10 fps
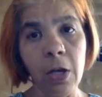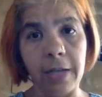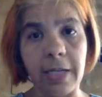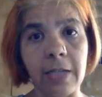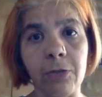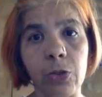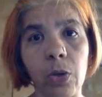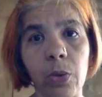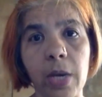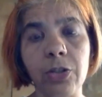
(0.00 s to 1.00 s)
attentive to
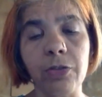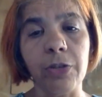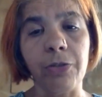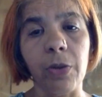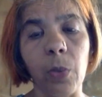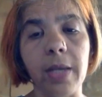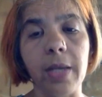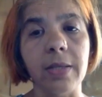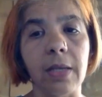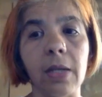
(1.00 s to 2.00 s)
a range of different
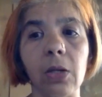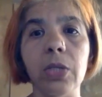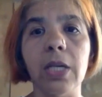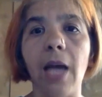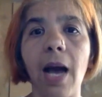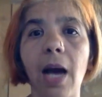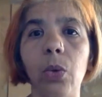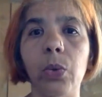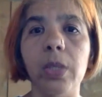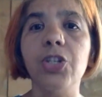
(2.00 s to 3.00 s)
ways, including
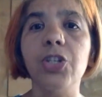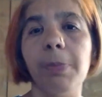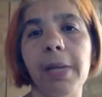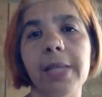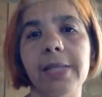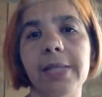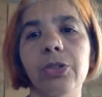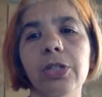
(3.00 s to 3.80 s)
how religion plays out.